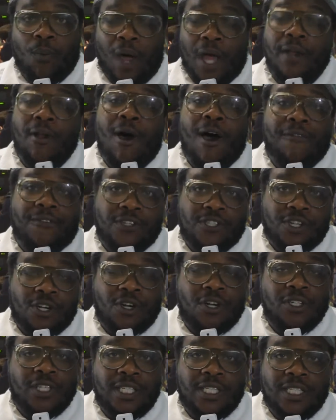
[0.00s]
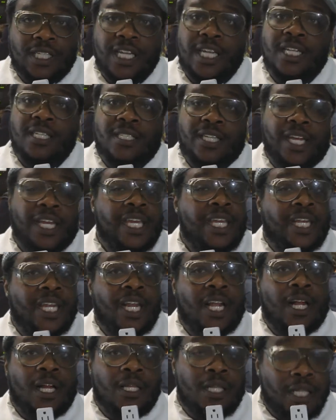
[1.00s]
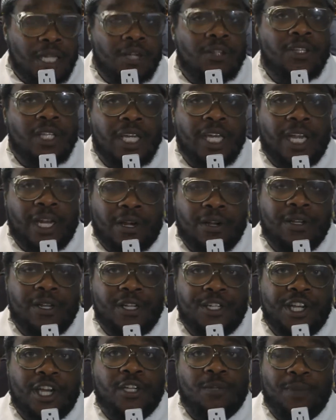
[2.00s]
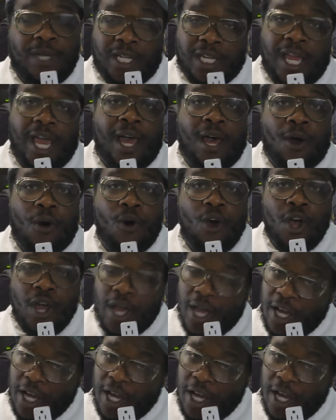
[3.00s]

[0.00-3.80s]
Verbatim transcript: one officer on the scene said he could clearly hear the gentleman yell,